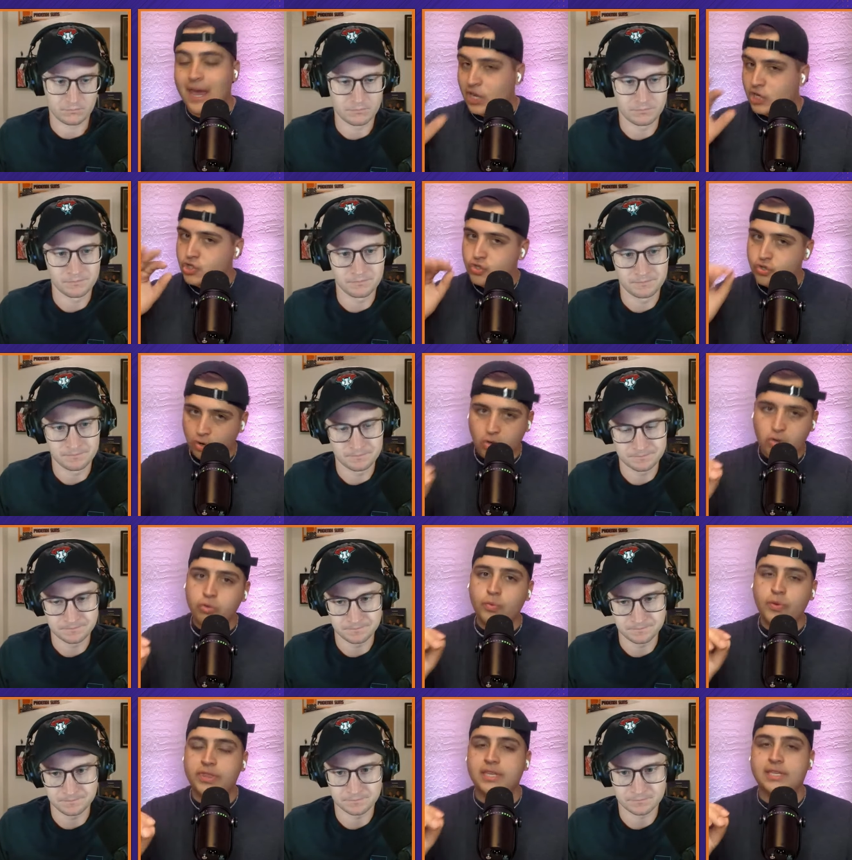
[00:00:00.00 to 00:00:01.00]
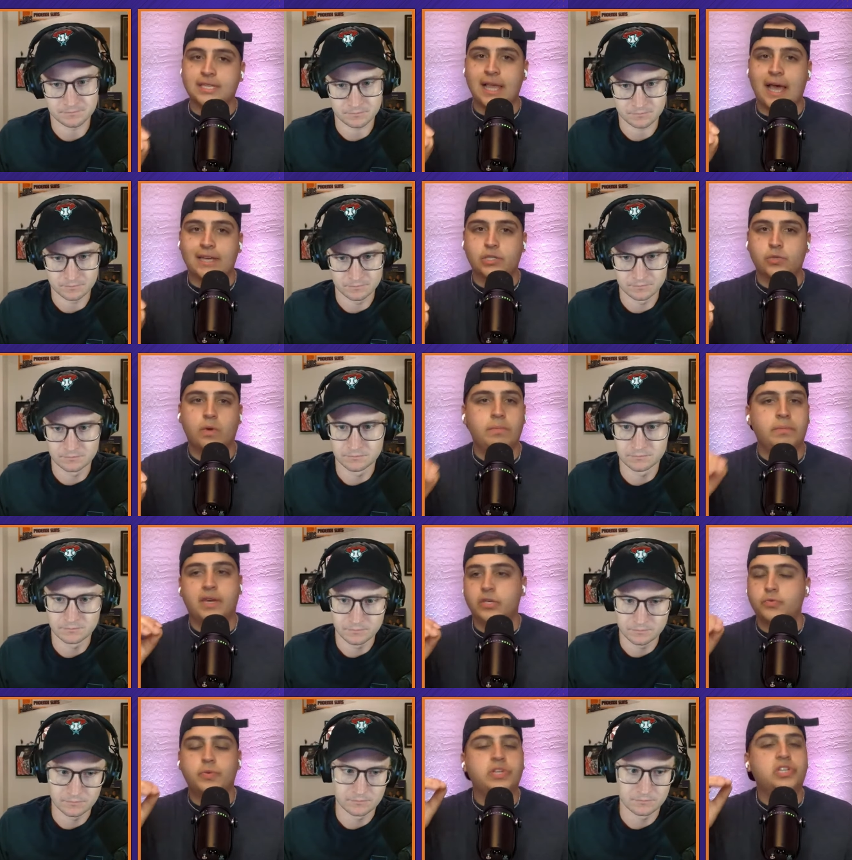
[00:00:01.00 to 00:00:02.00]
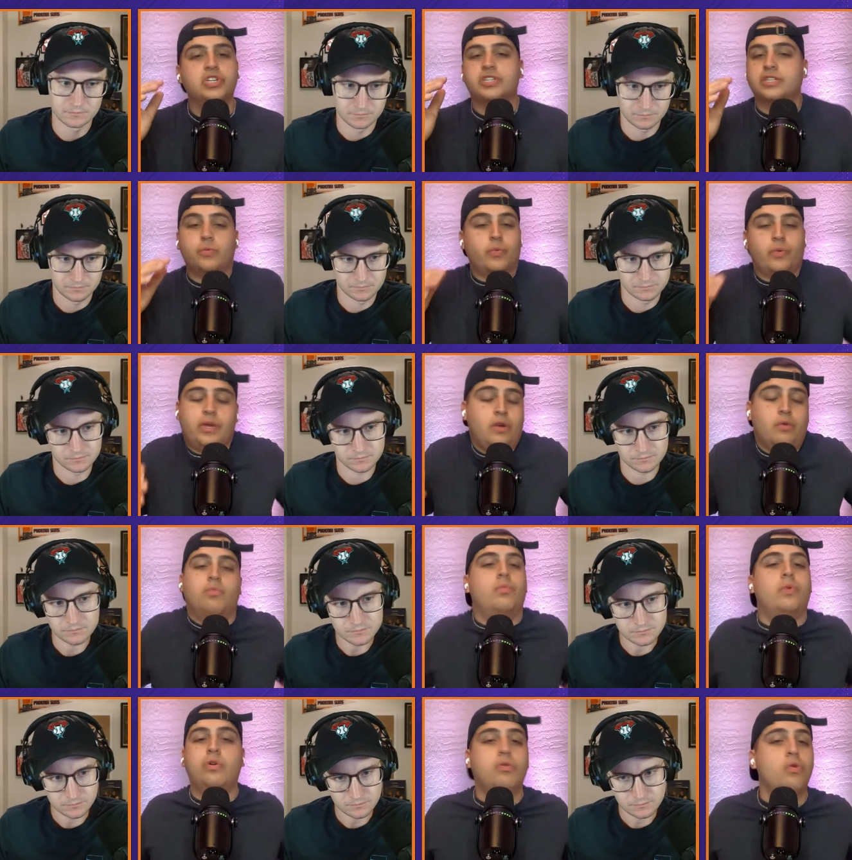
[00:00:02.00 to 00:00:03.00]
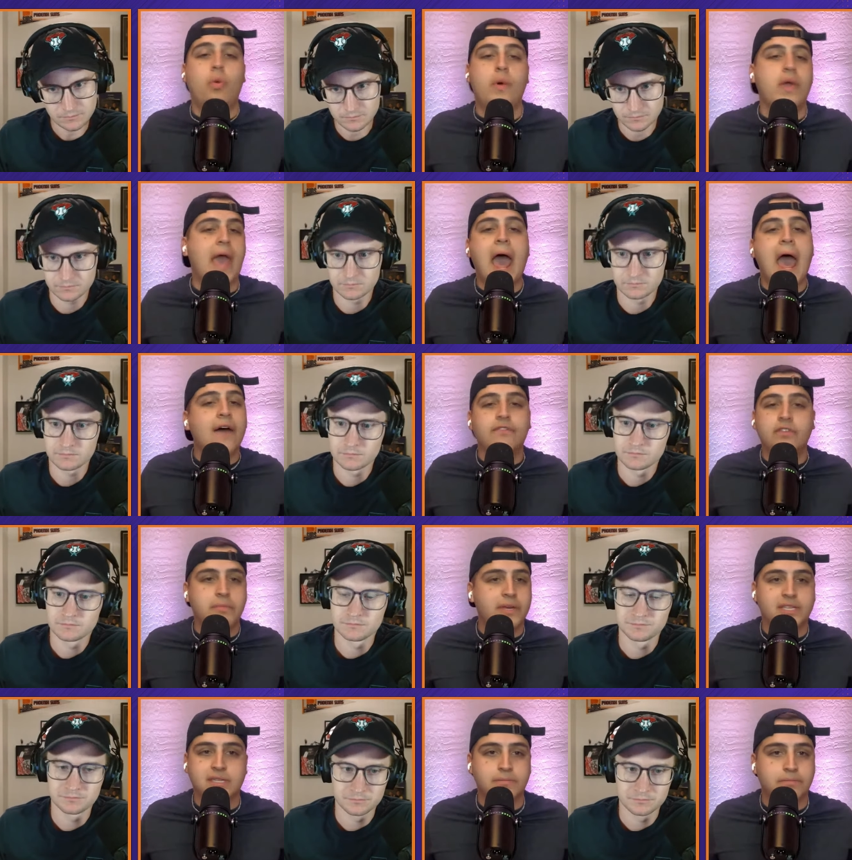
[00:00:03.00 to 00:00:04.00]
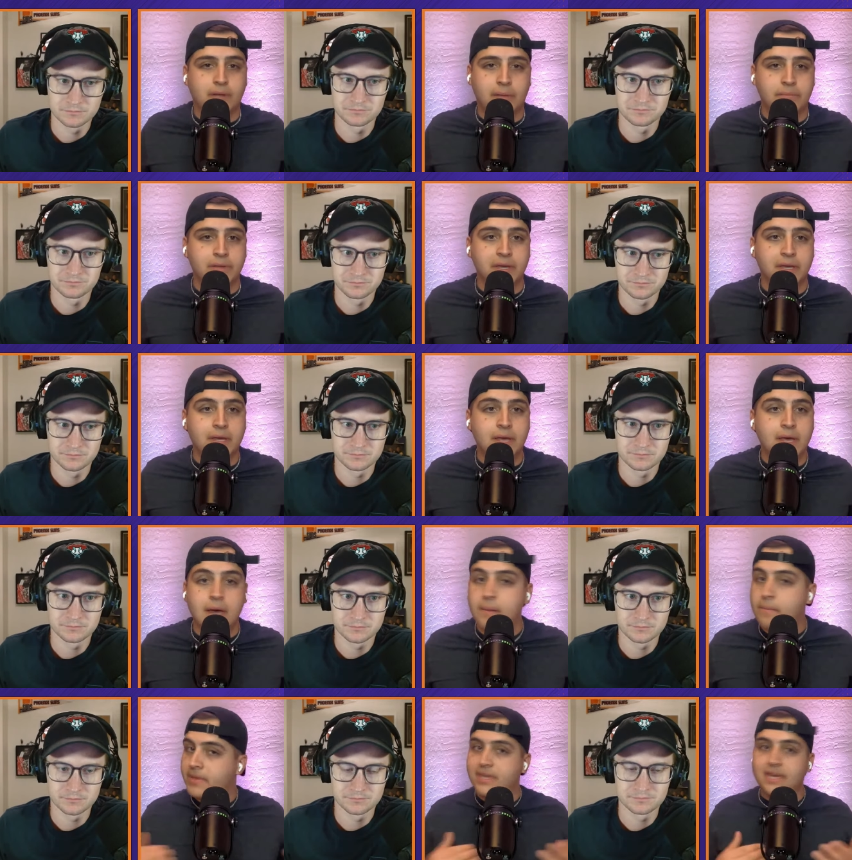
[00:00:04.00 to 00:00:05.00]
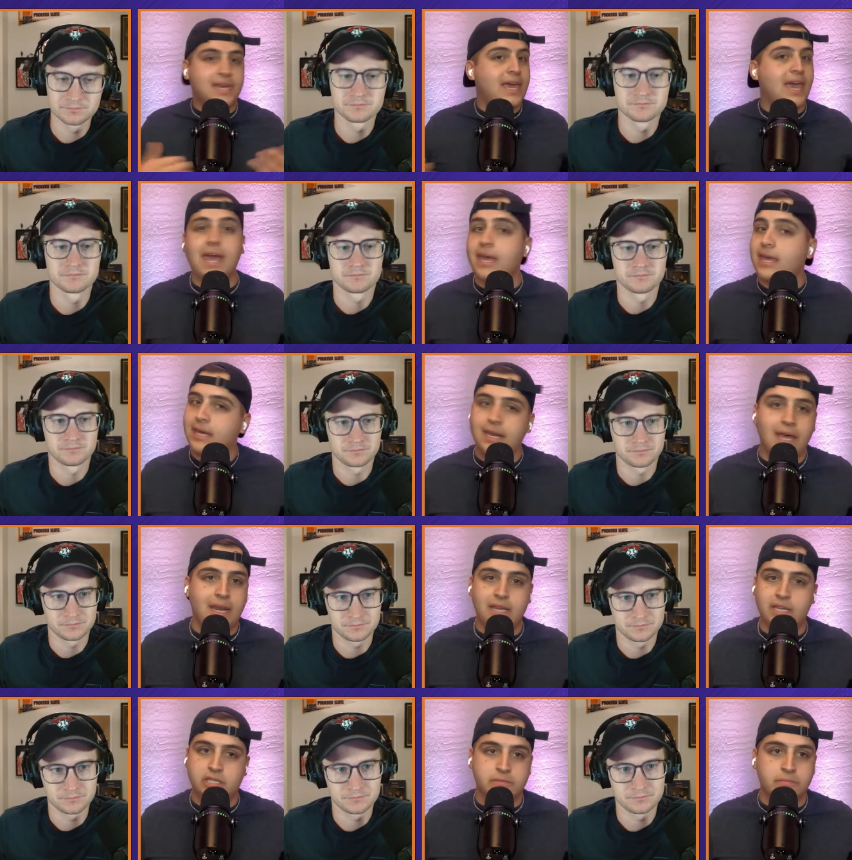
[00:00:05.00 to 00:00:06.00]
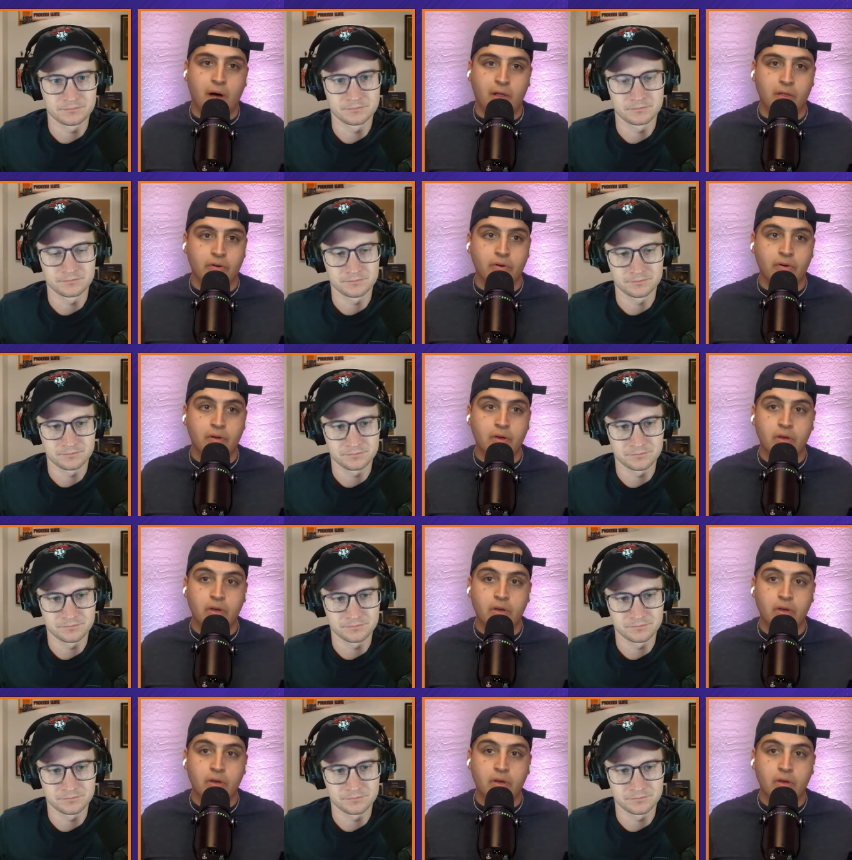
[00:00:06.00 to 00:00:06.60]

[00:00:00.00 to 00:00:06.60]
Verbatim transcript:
Speaker 1: and I struggled with this last one because we just we don't we don't know what we have in Mason Plumlee, but you can't get any smaller.